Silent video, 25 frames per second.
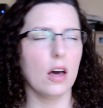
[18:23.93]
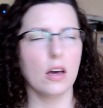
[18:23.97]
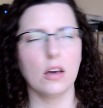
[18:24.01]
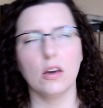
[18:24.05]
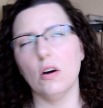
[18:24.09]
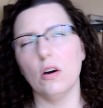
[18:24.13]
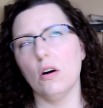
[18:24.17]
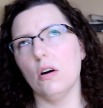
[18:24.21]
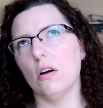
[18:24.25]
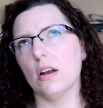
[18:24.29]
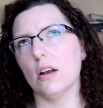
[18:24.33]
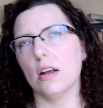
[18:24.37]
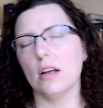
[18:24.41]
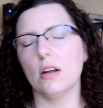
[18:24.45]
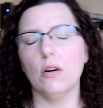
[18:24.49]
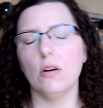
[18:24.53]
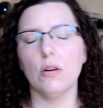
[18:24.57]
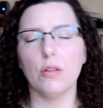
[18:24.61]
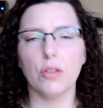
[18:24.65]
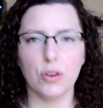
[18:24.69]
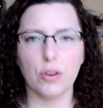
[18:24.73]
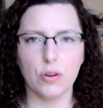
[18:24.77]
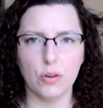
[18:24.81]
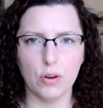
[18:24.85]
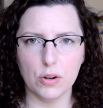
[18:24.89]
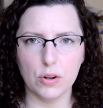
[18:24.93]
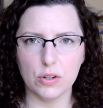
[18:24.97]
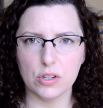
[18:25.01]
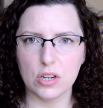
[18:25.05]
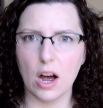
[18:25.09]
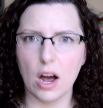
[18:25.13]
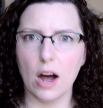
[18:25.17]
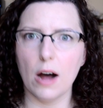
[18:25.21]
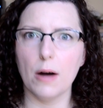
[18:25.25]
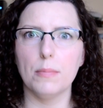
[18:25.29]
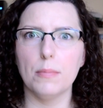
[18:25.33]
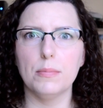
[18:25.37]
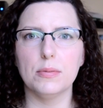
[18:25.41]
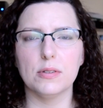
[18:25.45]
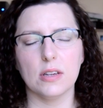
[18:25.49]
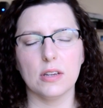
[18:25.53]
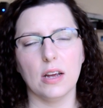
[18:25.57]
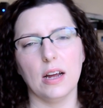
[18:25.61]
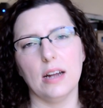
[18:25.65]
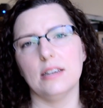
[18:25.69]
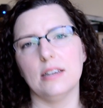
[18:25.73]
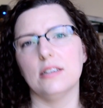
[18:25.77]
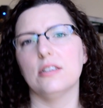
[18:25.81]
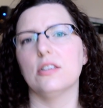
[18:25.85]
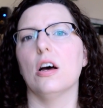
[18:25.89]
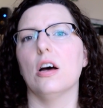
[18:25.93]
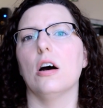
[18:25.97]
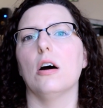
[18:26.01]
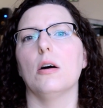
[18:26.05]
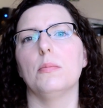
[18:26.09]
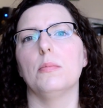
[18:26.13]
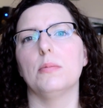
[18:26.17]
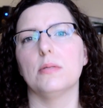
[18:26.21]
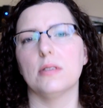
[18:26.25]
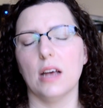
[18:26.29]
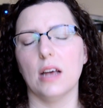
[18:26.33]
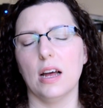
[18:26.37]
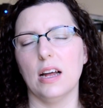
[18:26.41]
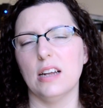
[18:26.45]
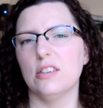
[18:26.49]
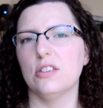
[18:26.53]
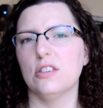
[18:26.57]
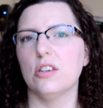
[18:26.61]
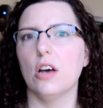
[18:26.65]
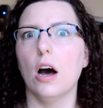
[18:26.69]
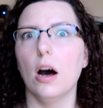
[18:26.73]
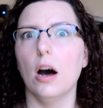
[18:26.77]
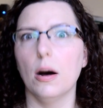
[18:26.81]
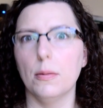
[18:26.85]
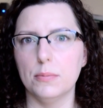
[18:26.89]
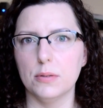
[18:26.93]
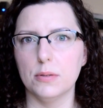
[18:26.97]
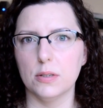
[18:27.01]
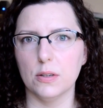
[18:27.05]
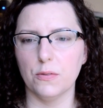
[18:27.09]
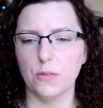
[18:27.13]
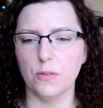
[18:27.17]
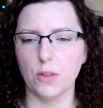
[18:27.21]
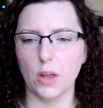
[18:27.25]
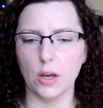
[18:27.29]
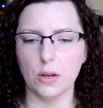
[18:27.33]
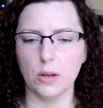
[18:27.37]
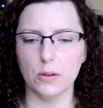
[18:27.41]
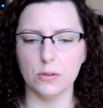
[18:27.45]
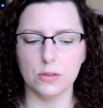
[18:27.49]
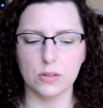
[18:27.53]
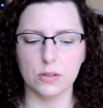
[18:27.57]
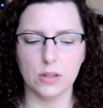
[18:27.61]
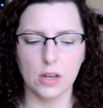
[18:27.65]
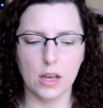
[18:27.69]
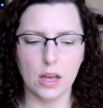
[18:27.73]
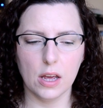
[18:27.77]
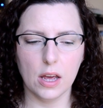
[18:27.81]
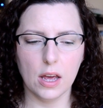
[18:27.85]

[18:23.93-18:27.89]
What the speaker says: God, I got through tubs and tubs and tubs of those.